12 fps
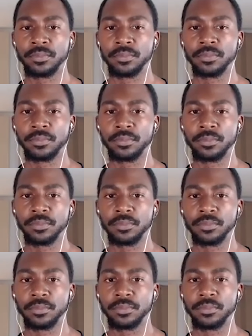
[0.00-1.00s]

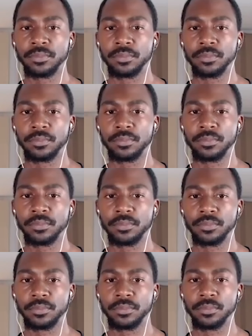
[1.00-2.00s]

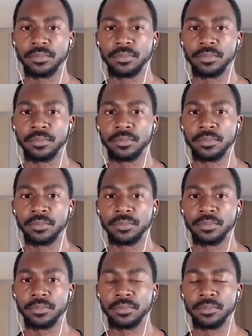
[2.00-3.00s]

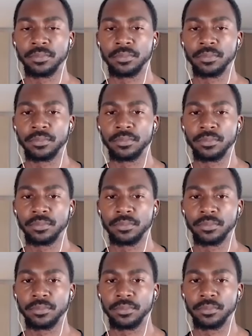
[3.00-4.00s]

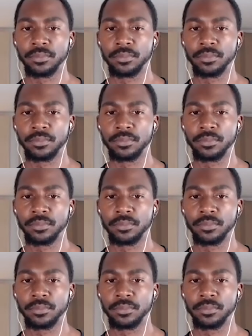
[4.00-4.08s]
[no speech]